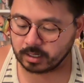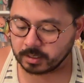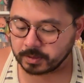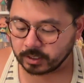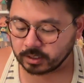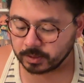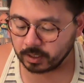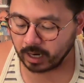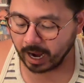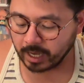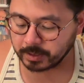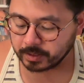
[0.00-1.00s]
First of all,
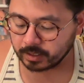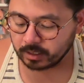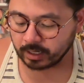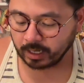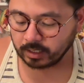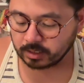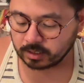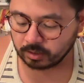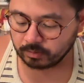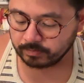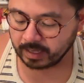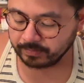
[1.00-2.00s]
so
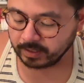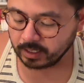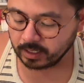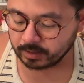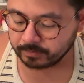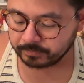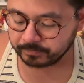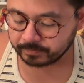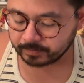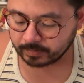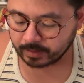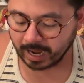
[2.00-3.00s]
maybe
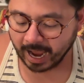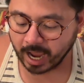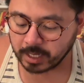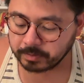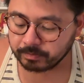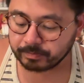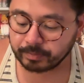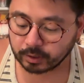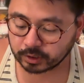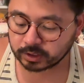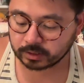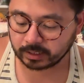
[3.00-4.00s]
I
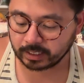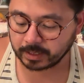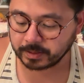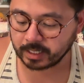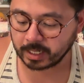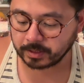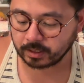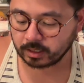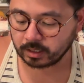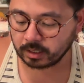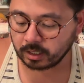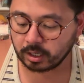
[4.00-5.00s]
personally have
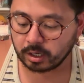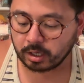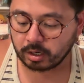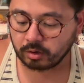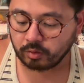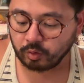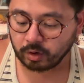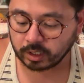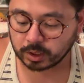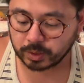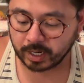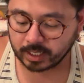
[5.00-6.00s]
never worn a
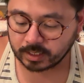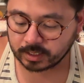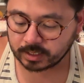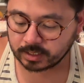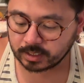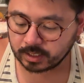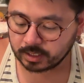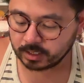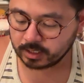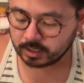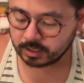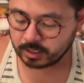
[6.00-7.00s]
dress.
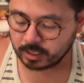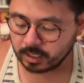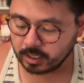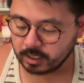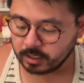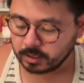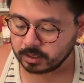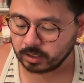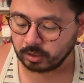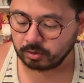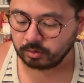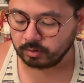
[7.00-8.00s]

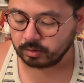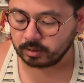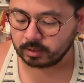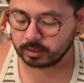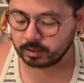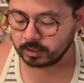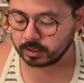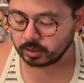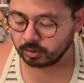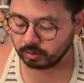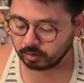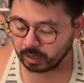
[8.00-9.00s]
So
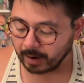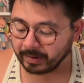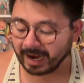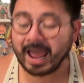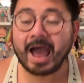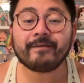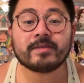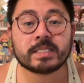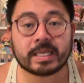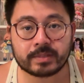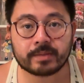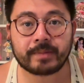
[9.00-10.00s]
but I have
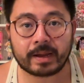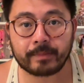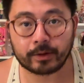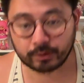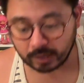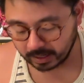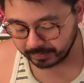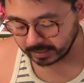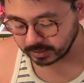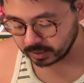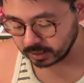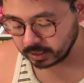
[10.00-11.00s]
zipped my mother up as
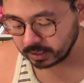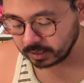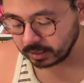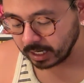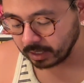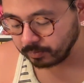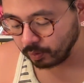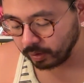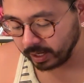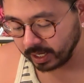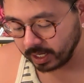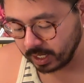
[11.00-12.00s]
a young
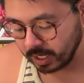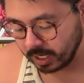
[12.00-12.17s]
boy